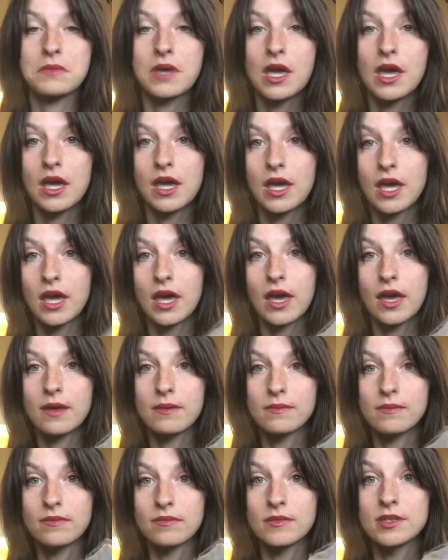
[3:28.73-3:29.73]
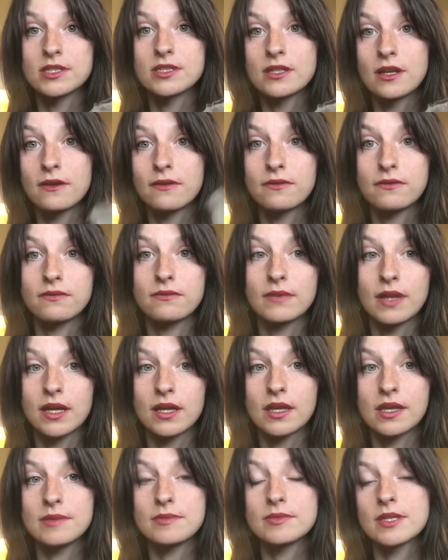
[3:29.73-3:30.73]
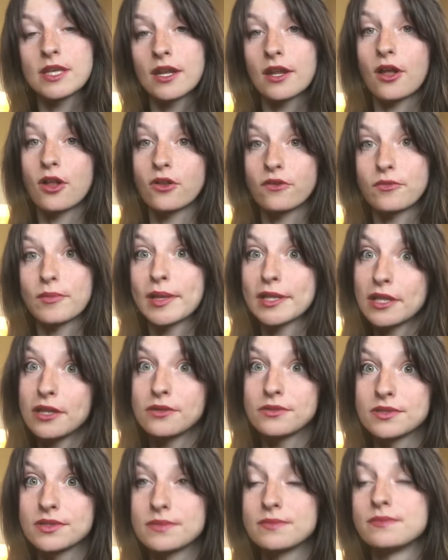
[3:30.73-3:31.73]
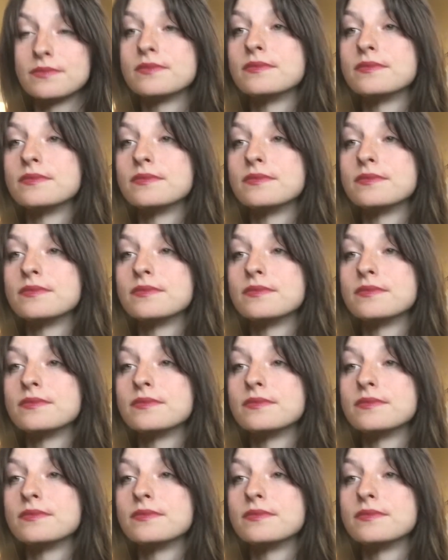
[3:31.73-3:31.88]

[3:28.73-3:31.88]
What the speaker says: aka the stuff that keeps getting all over my clothes.